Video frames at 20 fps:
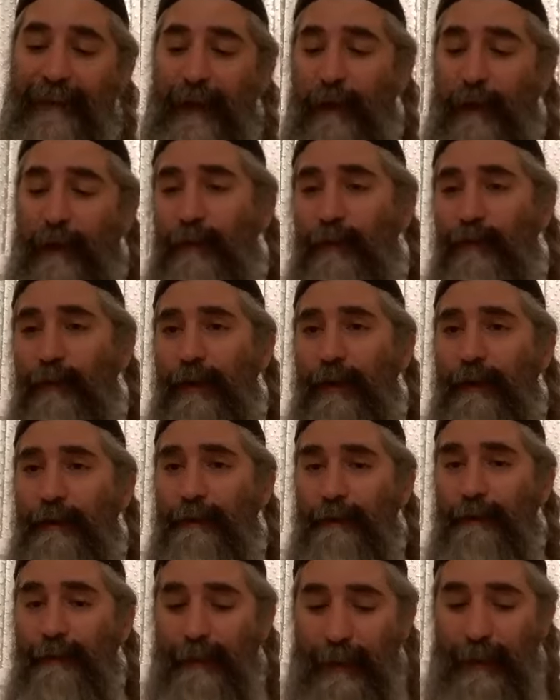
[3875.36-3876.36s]
How are we
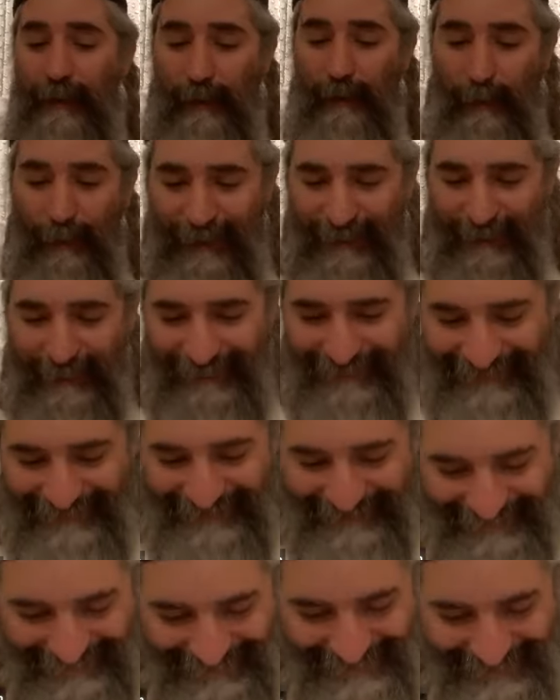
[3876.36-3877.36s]
doing? Any
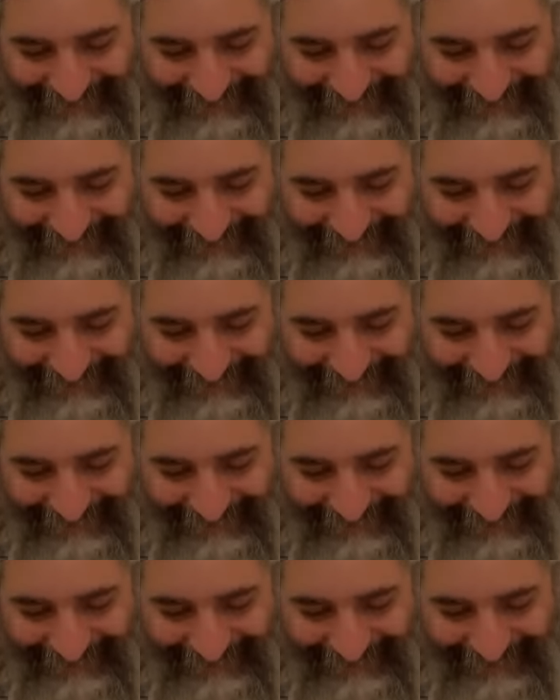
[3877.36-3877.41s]
question?